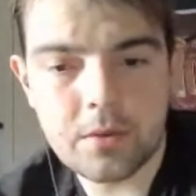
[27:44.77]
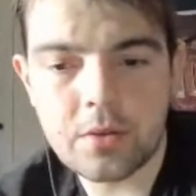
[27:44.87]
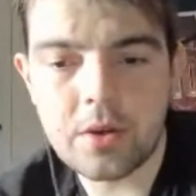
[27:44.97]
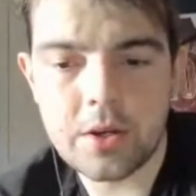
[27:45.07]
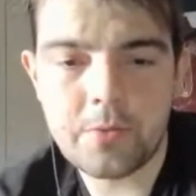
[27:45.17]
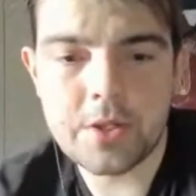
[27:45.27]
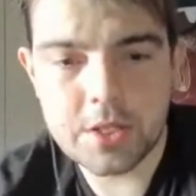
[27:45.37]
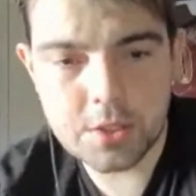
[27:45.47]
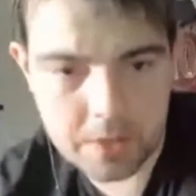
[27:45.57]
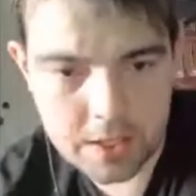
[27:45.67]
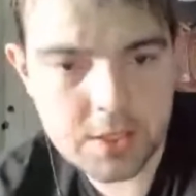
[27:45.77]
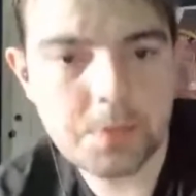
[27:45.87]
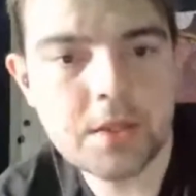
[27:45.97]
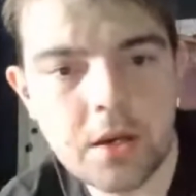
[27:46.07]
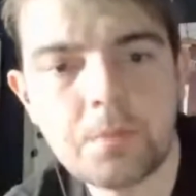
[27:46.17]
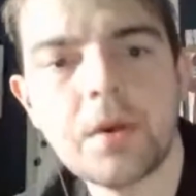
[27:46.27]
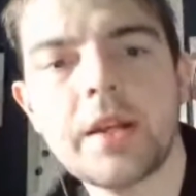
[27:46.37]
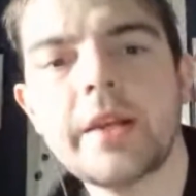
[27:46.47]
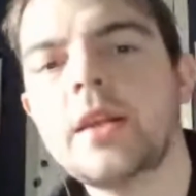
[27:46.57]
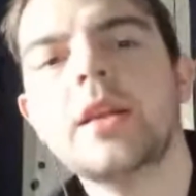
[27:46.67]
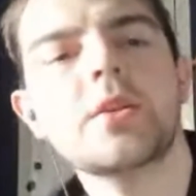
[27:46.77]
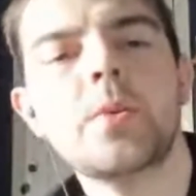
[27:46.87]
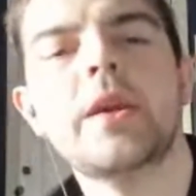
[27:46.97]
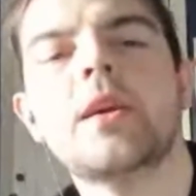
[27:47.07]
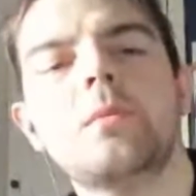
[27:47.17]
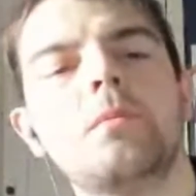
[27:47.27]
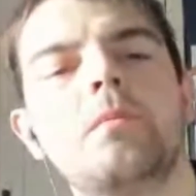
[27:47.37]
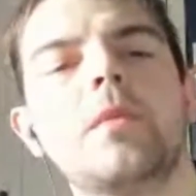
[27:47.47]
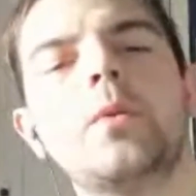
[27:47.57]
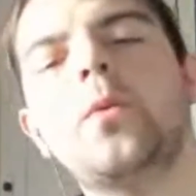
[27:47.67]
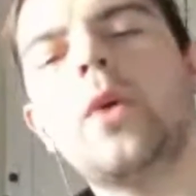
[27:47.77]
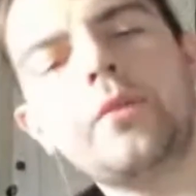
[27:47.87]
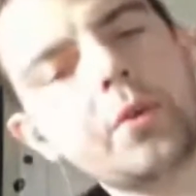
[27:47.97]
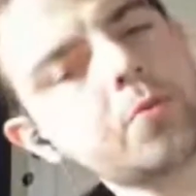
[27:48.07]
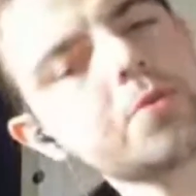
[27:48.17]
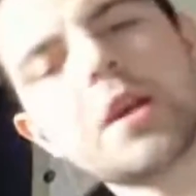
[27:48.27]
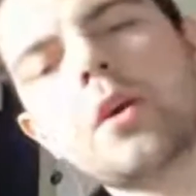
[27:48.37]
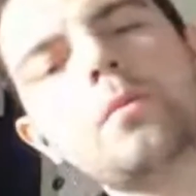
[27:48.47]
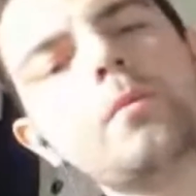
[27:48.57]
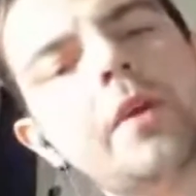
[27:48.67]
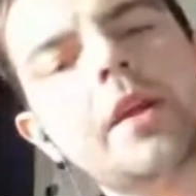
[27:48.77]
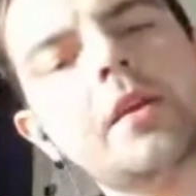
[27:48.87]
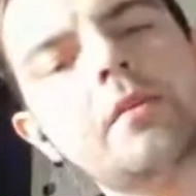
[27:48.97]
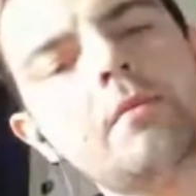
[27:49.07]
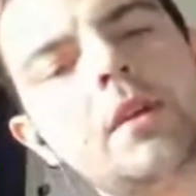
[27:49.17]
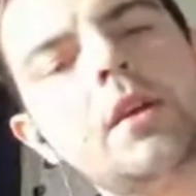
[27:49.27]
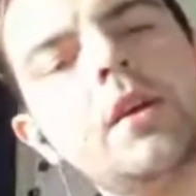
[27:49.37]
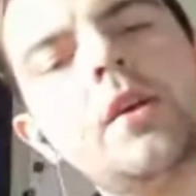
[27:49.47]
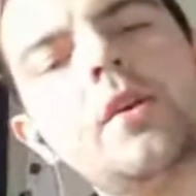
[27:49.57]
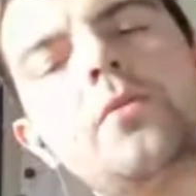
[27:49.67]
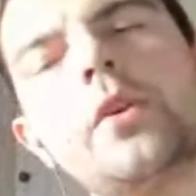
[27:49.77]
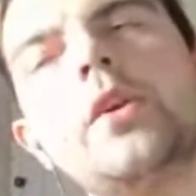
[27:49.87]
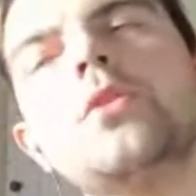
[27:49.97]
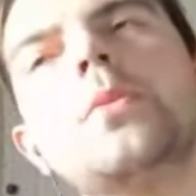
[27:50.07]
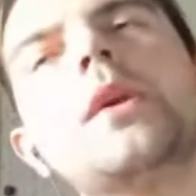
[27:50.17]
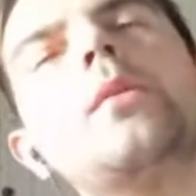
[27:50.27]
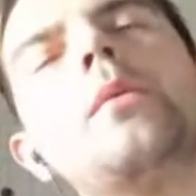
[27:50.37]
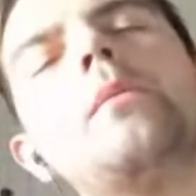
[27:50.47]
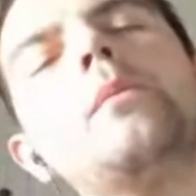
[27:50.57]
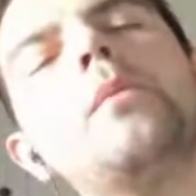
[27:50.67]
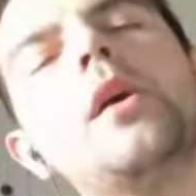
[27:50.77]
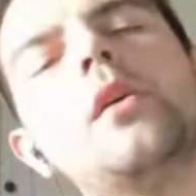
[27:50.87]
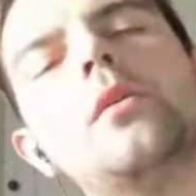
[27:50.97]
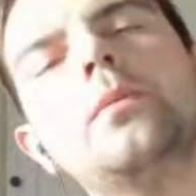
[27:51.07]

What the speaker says: I would expect it to be done by the end of next week, and we'll have it all set up ready for you to become a member.